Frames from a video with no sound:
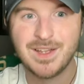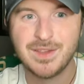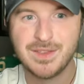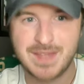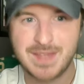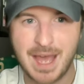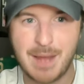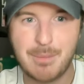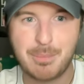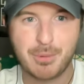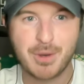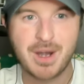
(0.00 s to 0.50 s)

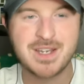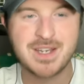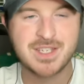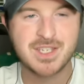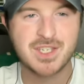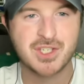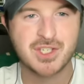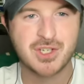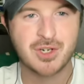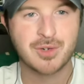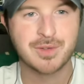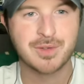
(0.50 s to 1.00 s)
that price
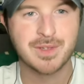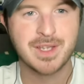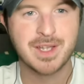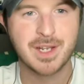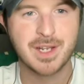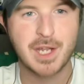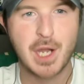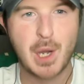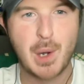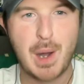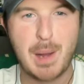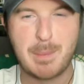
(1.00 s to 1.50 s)
is certainly going
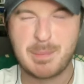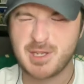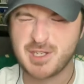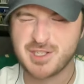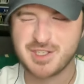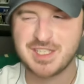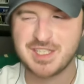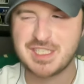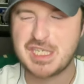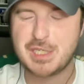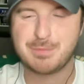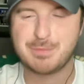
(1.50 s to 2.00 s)
to go up. Because
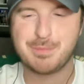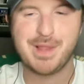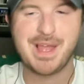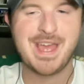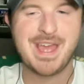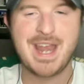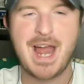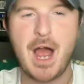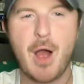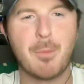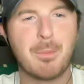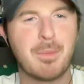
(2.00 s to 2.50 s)
let's just play
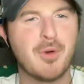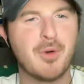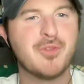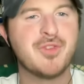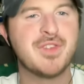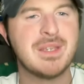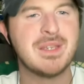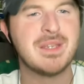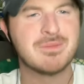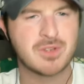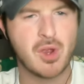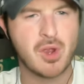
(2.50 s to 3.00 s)
it out. Both
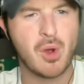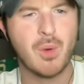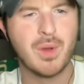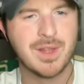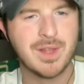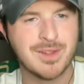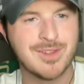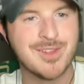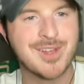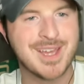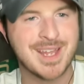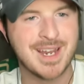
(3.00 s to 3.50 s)
teams are
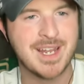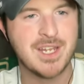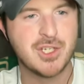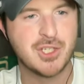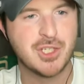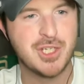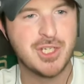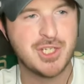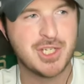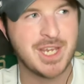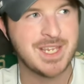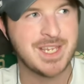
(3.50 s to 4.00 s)
going looking at
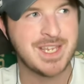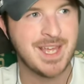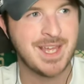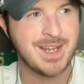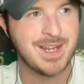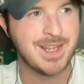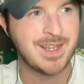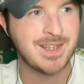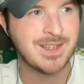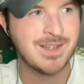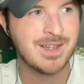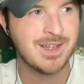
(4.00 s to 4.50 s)
GJ
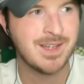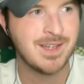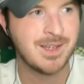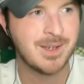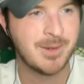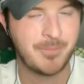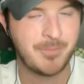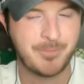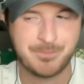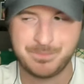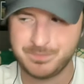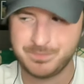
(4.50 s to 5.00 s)
Kinney.
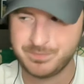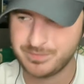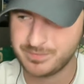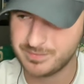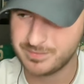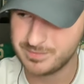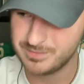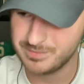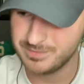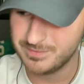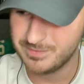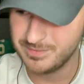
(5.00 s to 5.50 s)

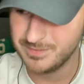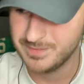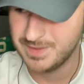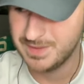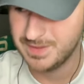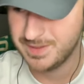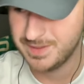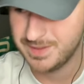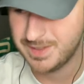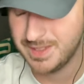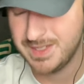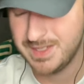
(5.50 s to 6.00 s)

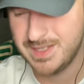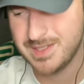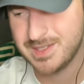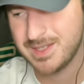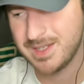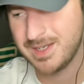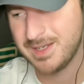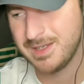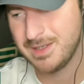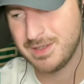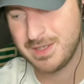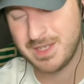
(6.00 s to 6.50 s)
Kinney's
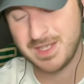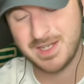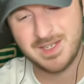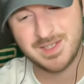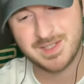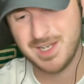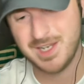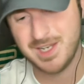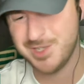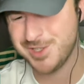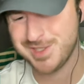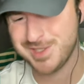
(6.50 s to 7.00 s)

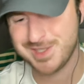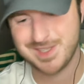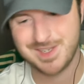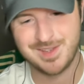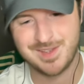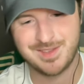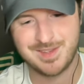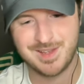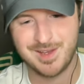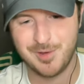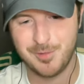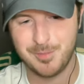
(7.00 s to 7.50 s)
agent's going to
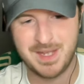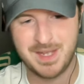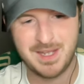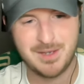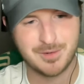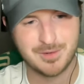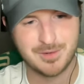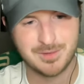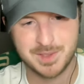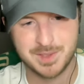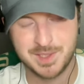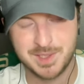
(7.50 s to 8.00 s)
tell
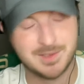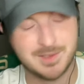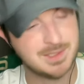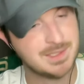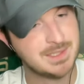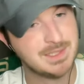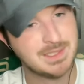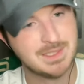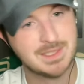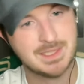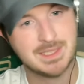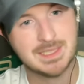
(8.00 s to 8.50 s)
Baylor, you know,
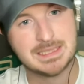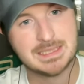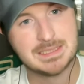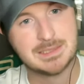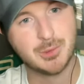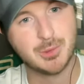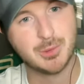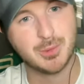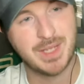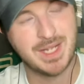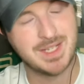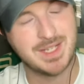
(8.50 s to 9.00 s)

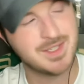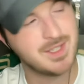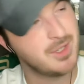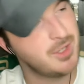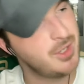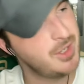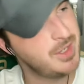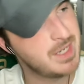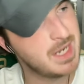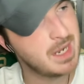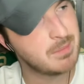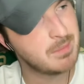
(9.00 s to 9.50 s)
oh, that's a
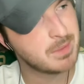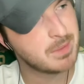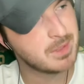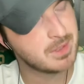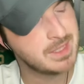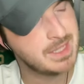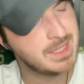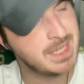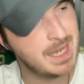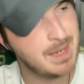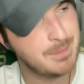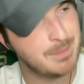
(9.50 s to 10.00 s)
good number.
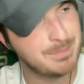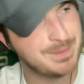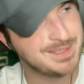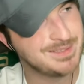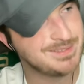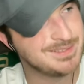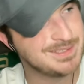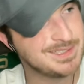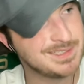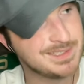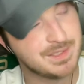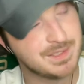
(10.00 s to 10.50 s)
Yeah, but
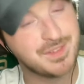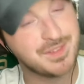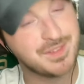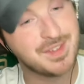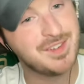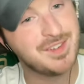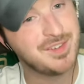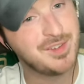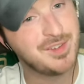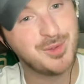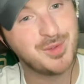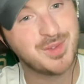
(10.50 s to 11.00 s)

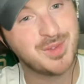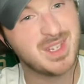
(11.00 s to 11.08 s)
TCU's